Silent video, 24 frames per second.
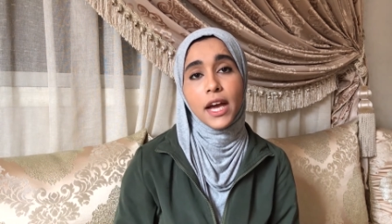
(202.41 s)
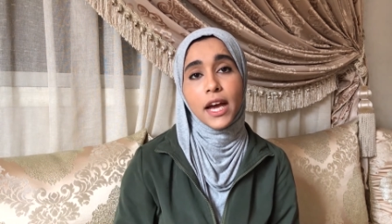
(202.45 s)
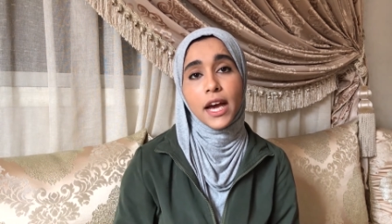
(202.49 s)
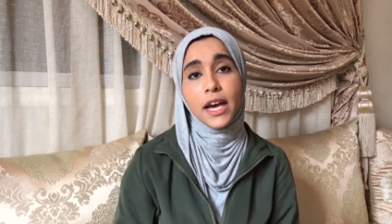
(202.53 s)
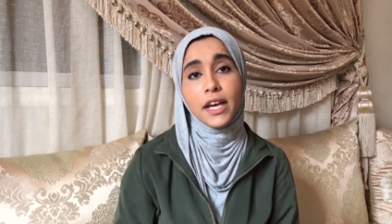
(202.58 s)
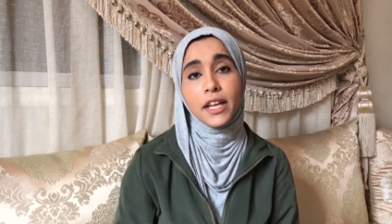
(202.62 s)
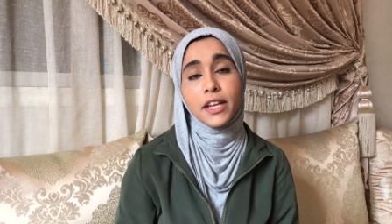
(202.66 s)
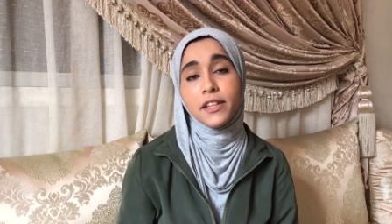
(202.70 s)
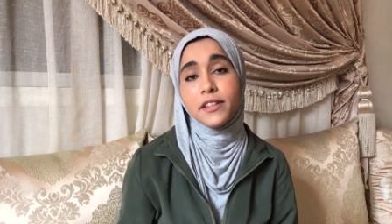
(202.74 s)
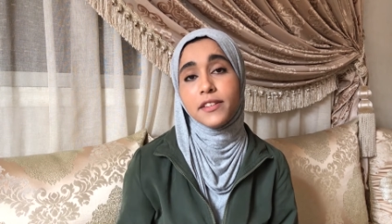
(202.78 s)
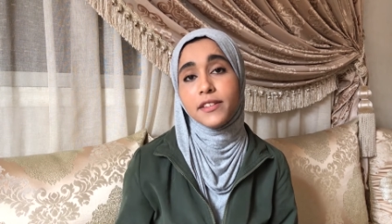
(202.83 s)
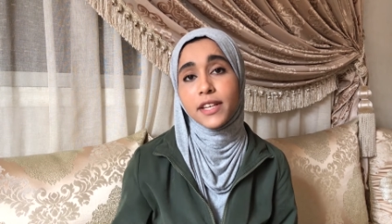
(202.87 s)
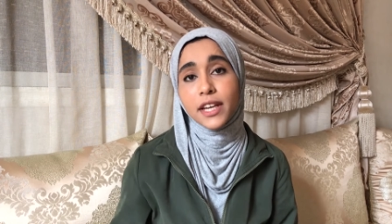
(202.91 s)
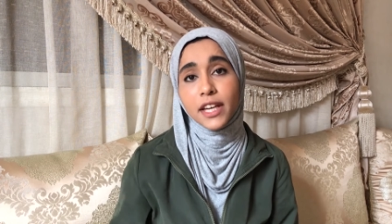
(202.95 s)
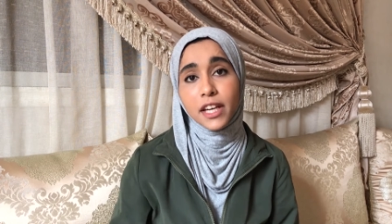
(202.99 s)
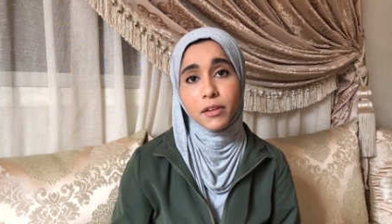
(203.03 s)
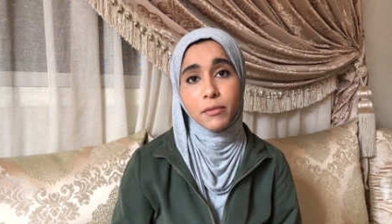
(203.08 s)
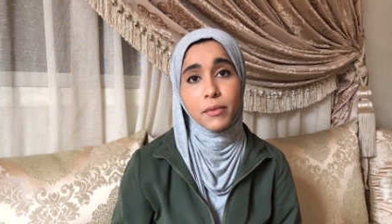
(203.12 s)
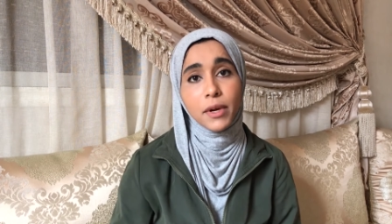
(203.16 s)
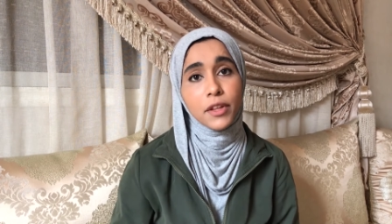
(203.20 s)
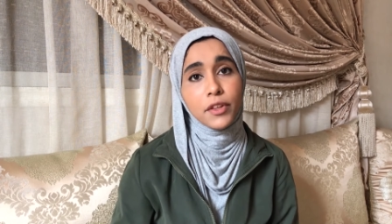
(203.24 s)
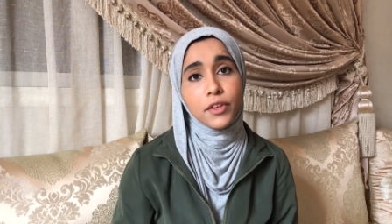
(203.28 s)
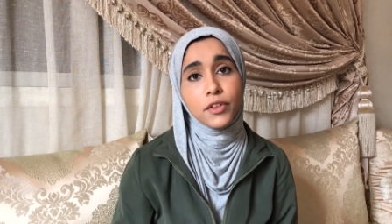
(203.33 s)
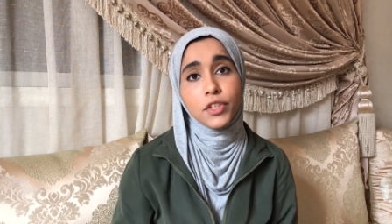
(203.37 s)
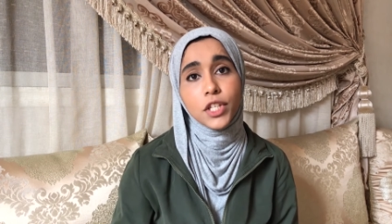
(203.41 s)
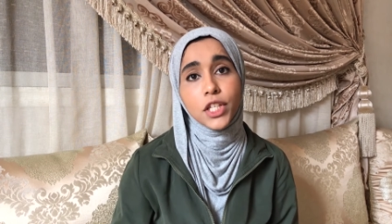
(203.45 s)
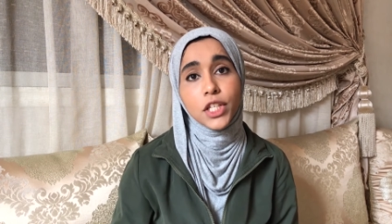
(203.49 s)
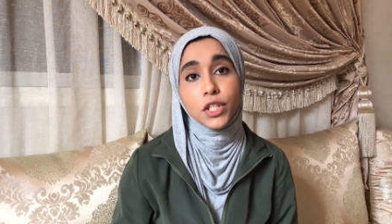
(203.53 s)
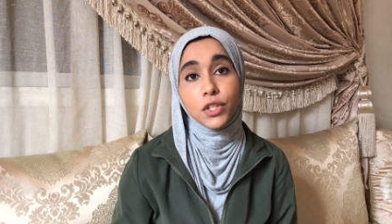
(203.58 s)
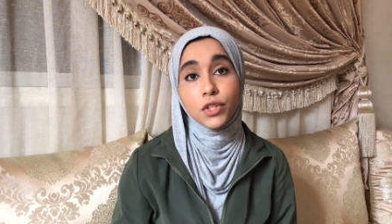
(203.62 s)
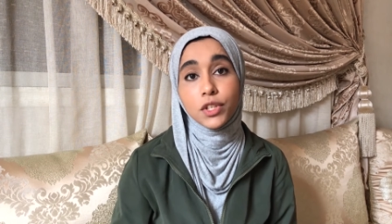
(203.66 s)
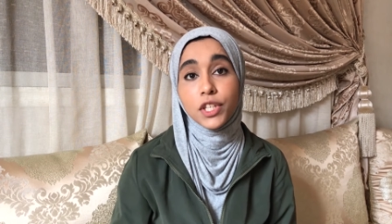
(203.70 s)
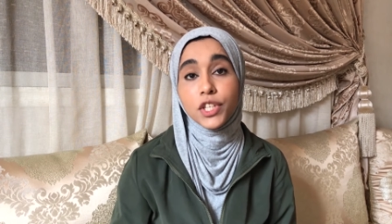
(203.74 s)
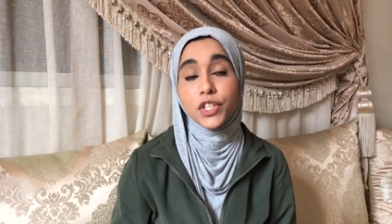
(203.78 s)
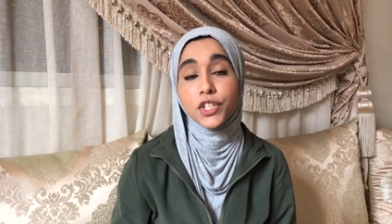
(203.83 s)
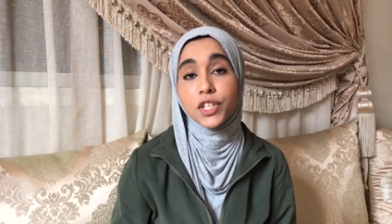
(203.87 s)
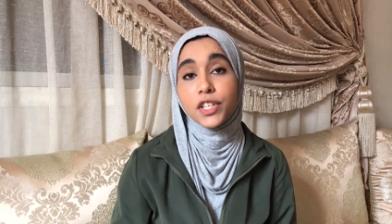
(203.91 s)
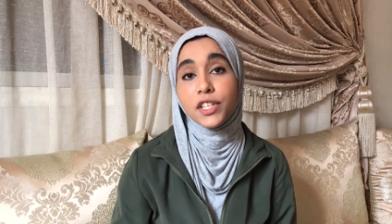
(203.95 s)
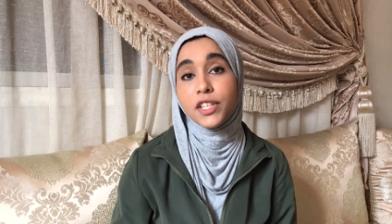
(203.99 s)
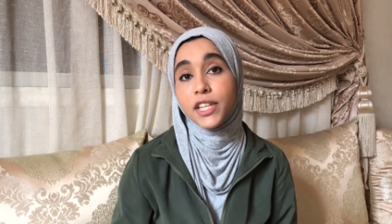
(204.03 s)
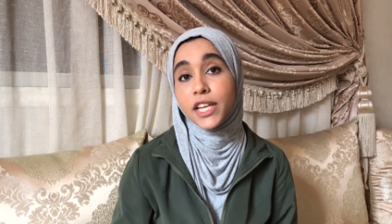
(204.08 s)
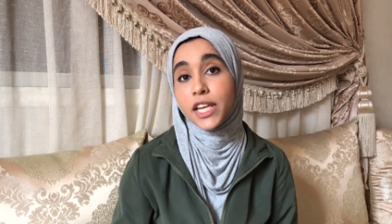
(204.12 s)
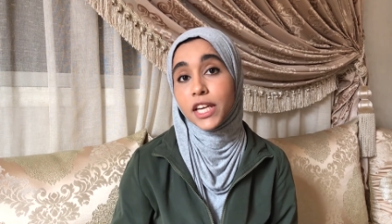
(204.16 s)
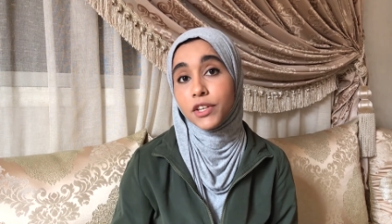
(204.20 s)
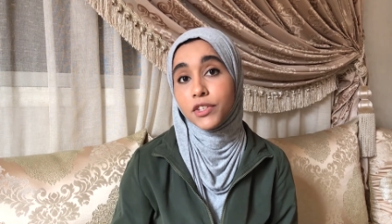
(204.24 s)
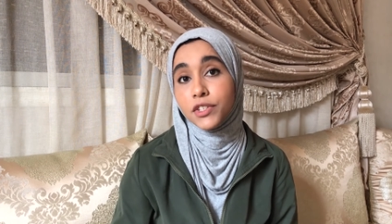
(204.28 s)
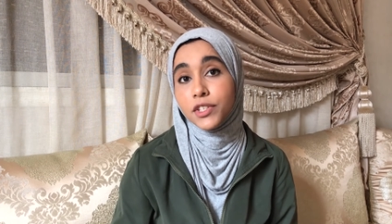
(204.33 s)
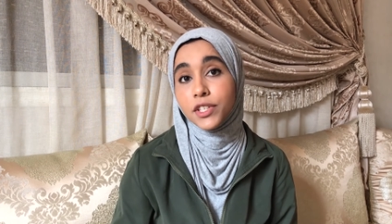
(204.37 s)
and in the second method, tradition
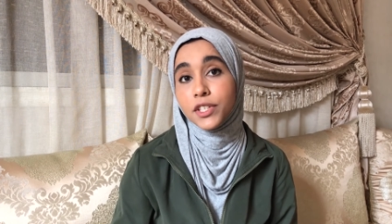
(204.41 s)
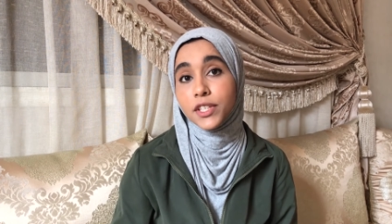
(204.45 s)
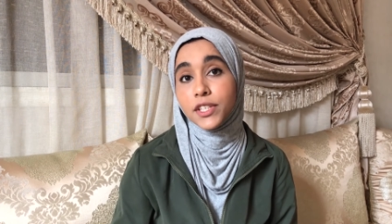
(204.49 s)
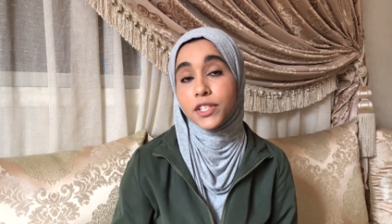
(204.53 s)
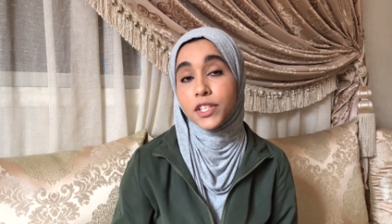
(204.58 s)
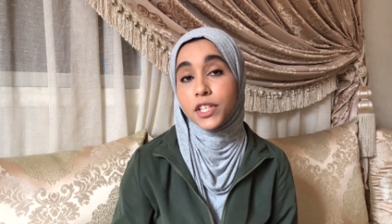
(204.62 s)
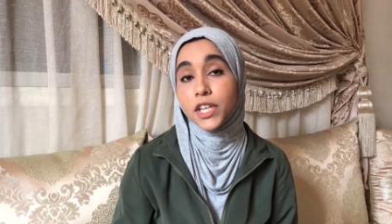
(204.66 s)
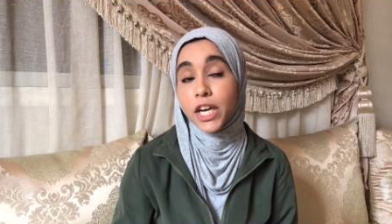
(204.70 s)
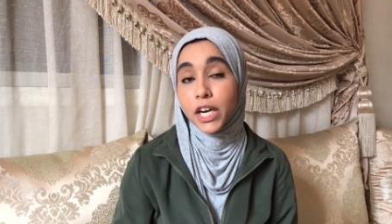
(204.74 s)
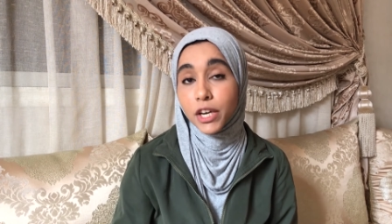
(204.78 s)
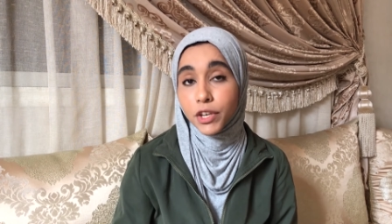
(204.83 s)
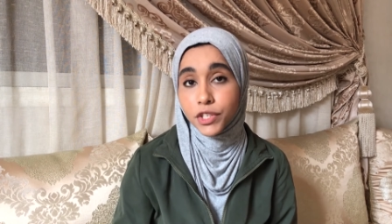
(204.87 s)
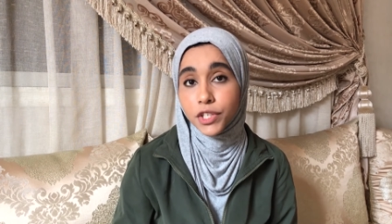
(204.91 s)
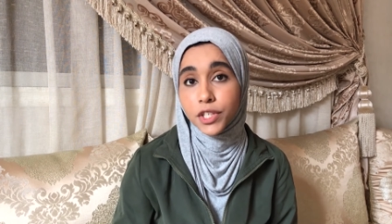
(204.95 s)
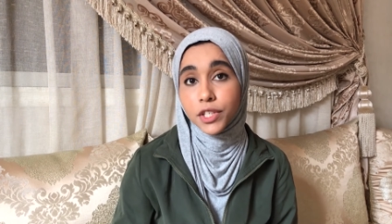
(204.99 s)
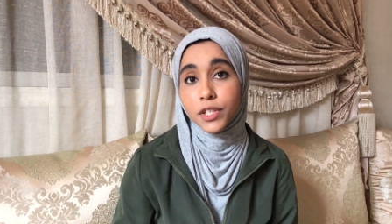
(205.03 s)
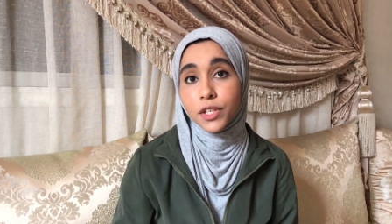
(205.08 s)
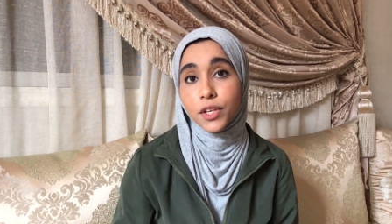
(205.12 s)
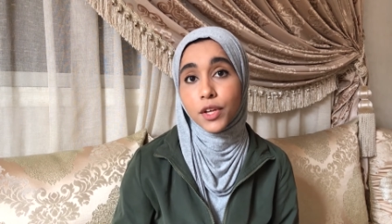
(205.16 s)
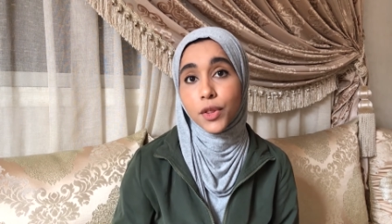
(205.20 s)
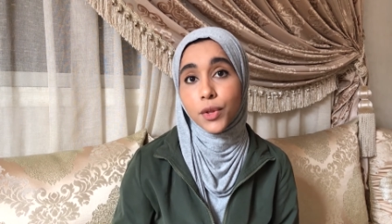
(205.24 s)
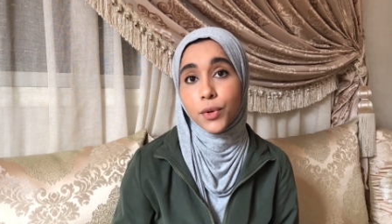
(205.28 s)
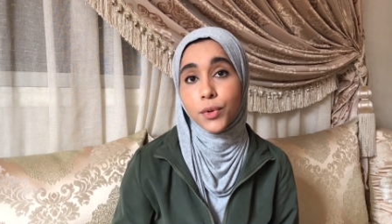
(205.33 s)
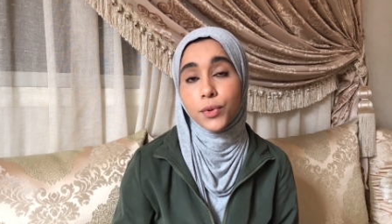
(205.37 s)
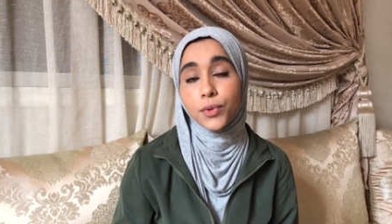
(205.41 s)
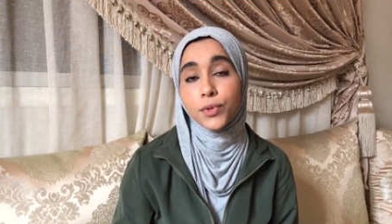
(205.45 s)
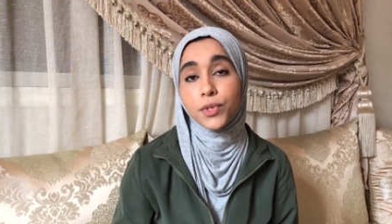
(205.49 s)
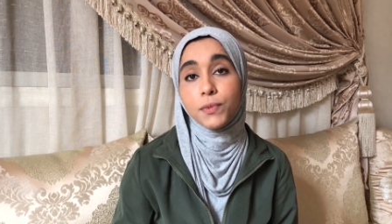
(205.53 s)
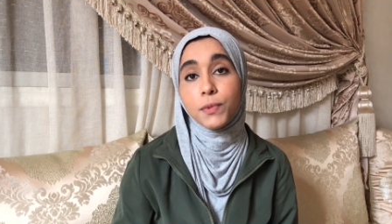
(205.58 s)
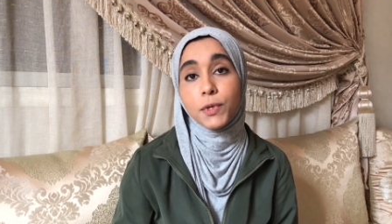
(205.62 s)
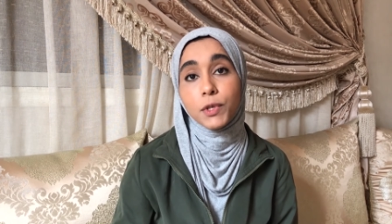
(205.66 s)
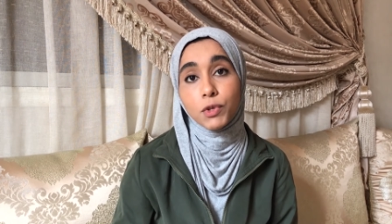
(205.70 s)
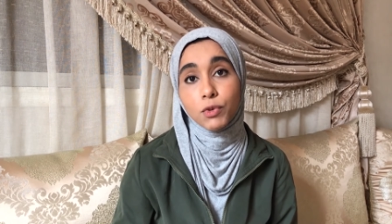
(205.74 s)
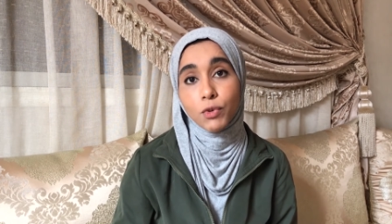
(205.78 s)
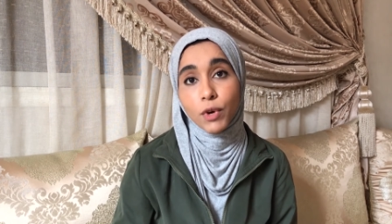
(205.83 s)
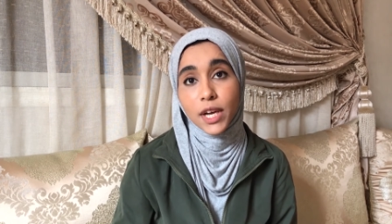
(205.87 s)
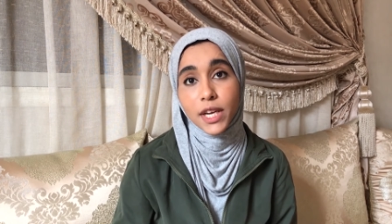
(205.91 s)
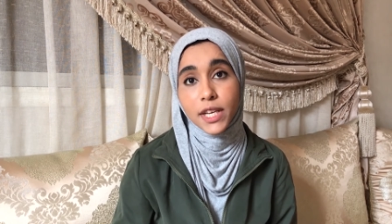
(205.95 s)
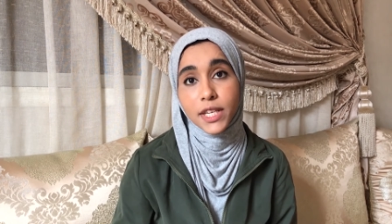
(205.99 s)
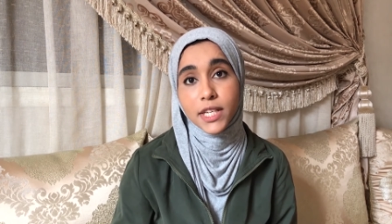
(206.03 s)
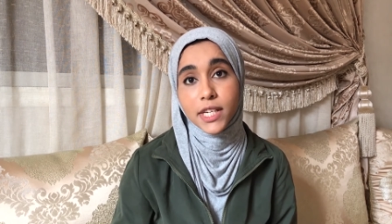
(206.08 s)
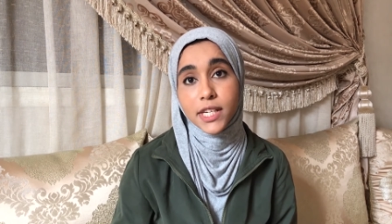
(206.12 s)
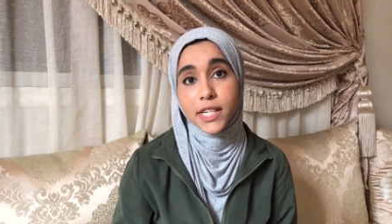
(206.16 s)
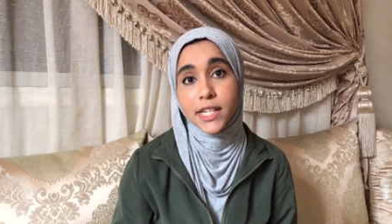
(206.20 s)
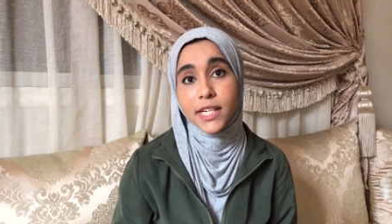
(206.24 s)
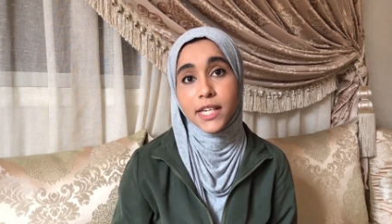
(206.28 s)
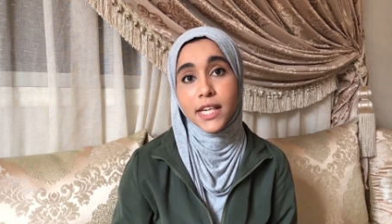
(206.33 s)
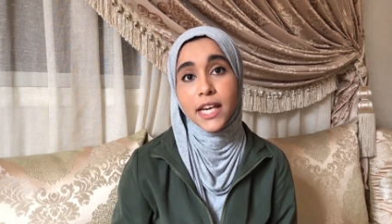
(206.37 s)
is inherited through
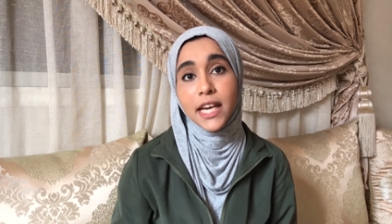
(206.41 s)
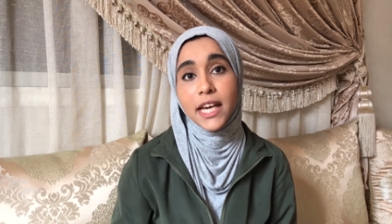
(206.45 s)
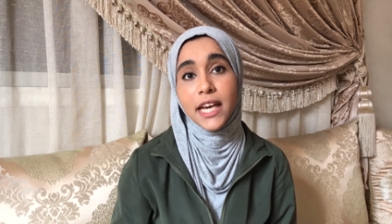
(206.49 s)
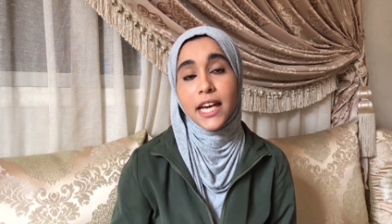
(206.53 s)
spirituality.